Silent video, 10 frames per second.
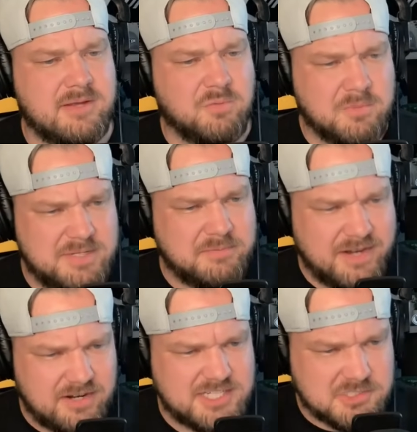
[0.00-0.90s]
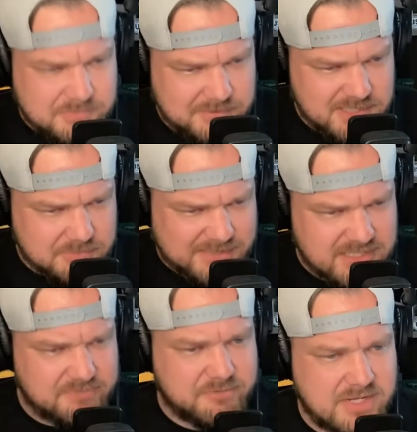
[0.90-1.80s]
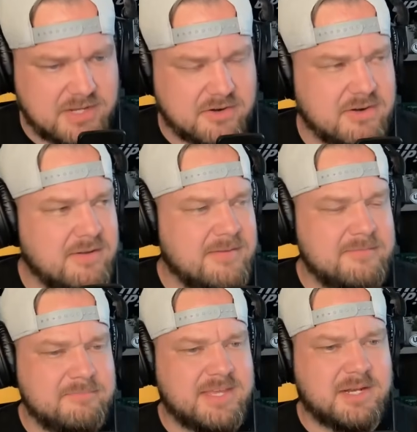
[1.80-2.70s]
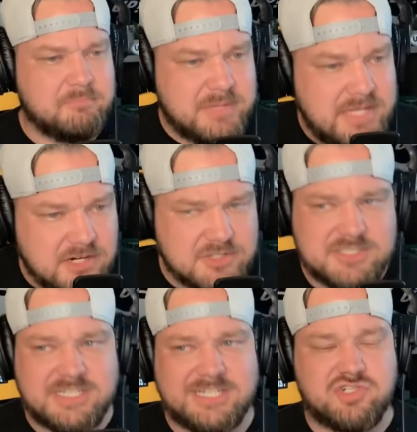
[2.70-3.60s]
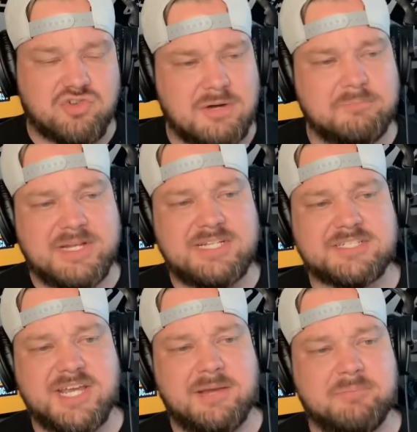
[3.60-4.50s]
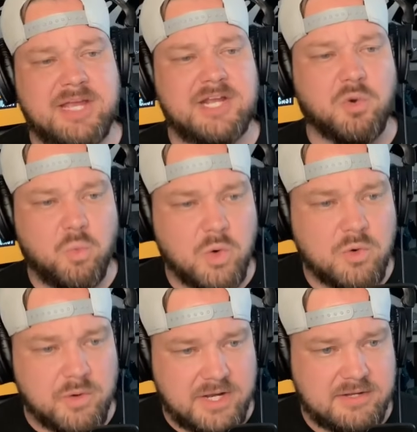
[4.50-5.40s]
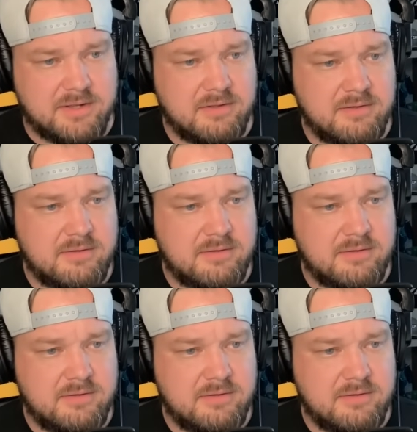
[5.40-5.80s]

I want to be very specific here. It appears that Trump and his campaign are worried.